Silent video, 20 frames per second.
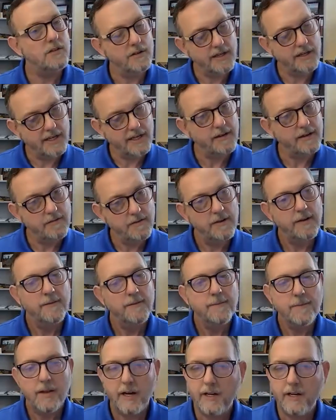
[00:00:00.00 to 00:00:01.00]
So again,
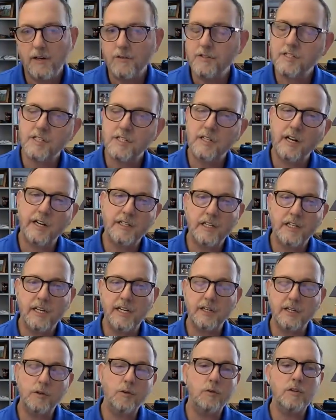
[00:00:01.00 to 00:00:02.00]
I know this is an
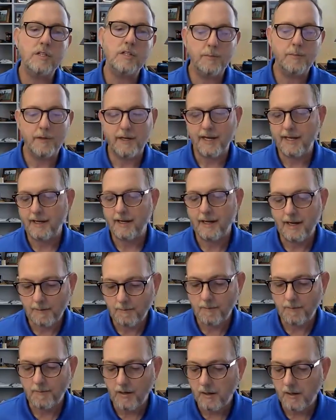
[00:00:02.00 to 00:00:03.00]
online course, but
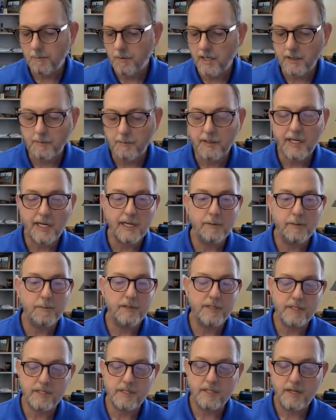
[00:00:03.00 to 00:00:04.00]
I'm on
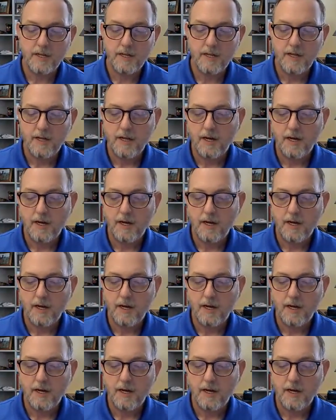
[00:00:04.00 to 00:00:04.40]
campus